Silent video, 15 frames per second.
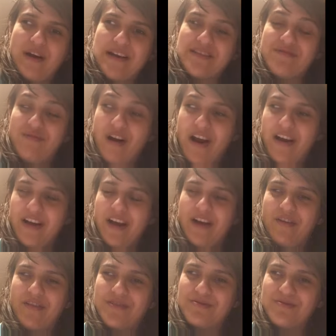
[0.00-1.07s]
of right
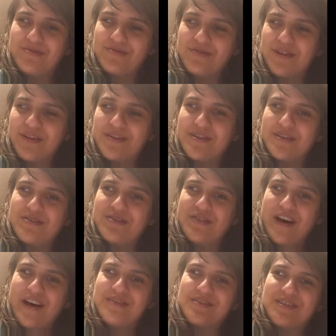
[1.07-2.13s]
now, this one was released in
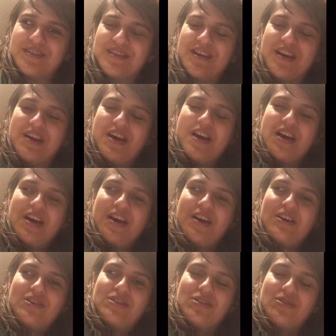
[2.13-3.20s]

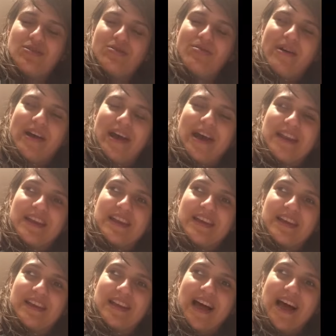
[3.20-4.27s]
2002, and
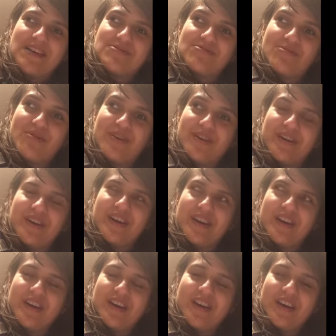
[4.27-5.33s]
the last one
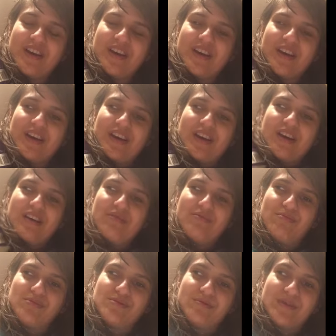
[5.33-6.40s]

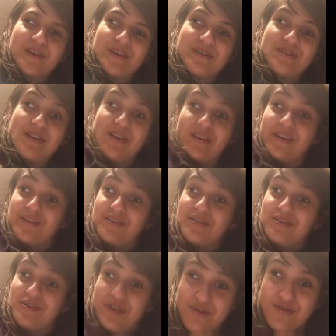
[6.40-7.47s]
was released on
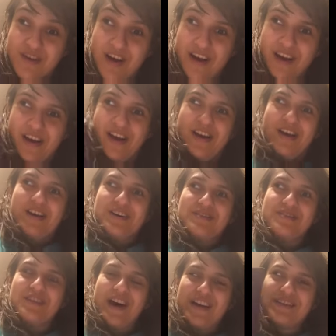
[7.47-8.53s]
Tuesday.
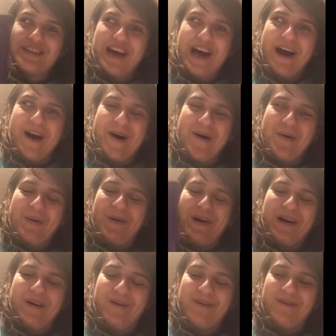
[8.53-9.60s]
So that's
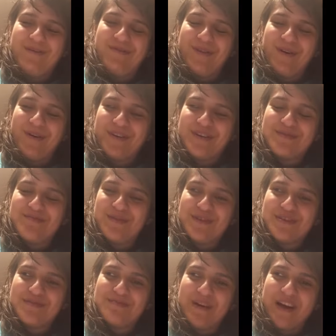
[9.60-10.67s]
how far these
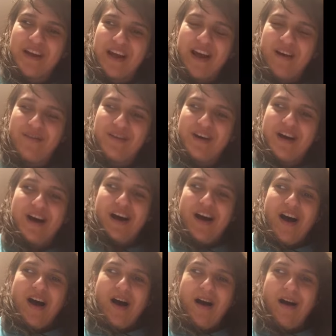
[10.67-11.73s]
books span out.
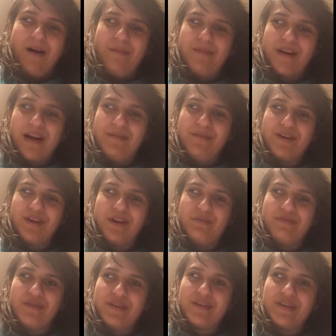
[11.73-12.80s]
But I'm gonna go
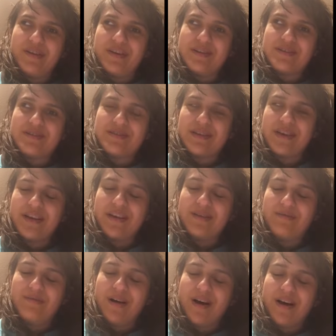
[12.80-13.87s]
put this
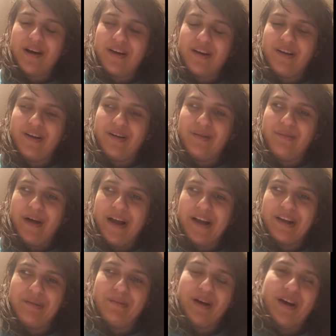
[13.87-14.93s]
in my back
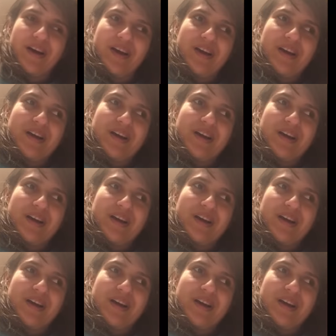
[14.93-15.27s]
in my